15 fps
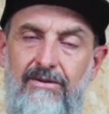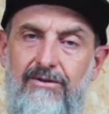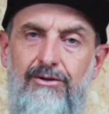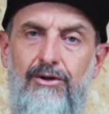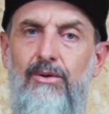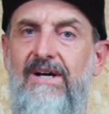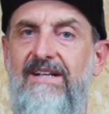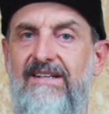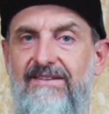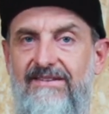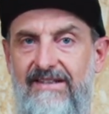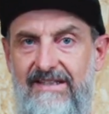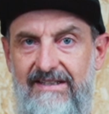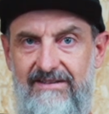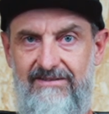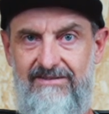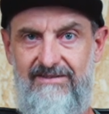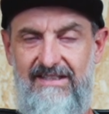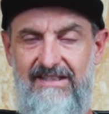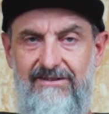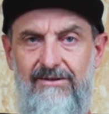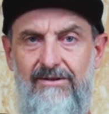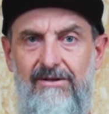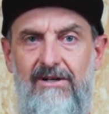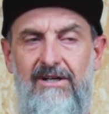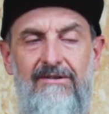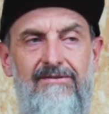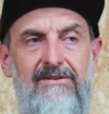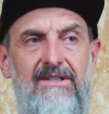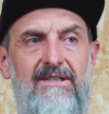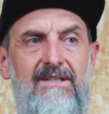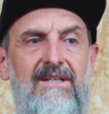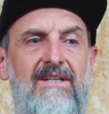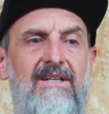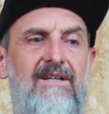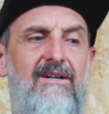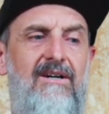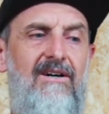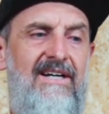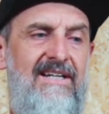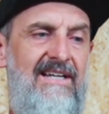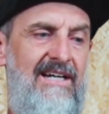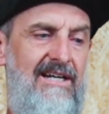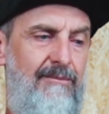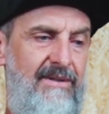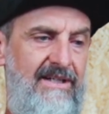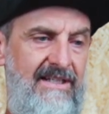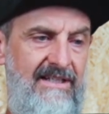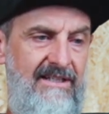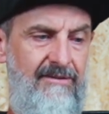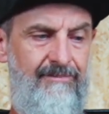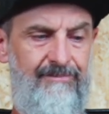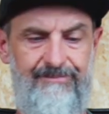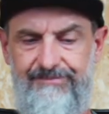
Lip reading: do other things in your life. Like I can't be